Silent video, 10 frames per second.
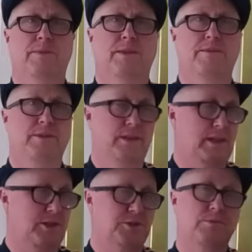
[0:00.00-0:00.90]
than the
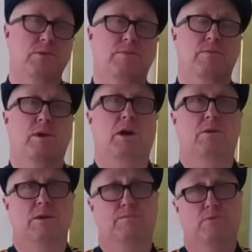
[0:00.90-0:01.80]
actual
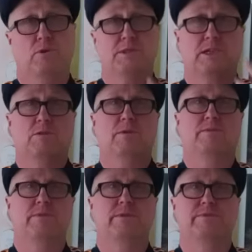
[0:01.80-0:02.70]
uh, uh, bright opening
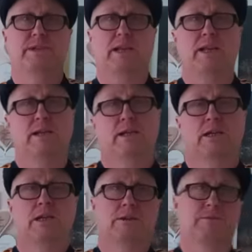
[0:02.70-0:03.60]
from the vanilla,
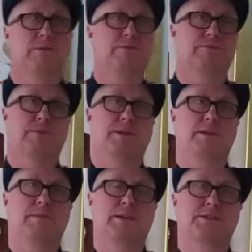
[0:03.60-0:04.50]
from the,
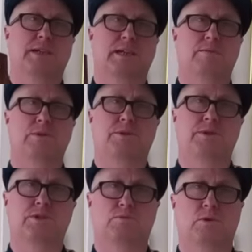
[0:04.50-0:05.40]
the Mancera one.
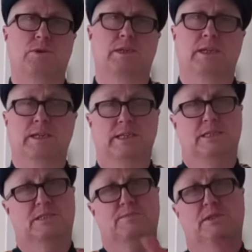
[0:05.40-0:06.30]
This one
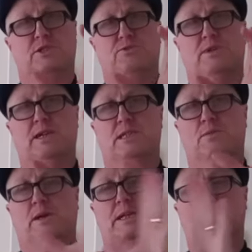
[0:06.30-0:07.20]
is straight
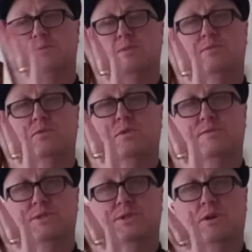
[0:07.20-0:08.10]
away, it's a bit more
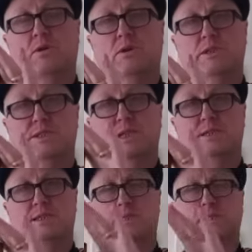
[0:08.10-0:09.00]
of a darker
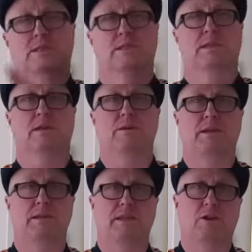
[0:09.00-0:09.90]
scent, you know,
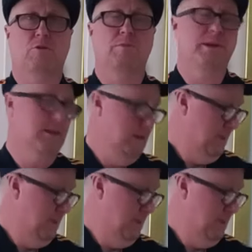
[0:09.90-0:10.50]
in the opening.